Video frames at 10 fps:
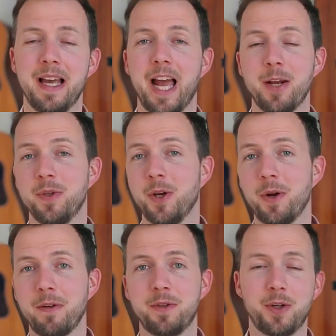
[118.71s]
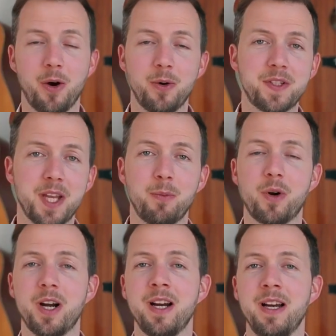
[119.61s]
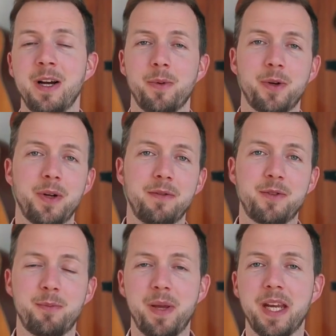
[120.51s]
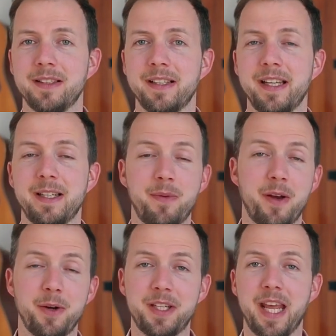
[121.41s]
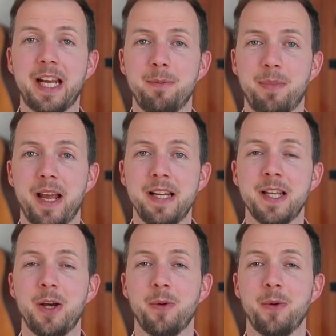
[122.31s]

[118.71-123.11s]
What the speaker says: And we don't have to go somewhere, we don't have to pick it in a very techy place.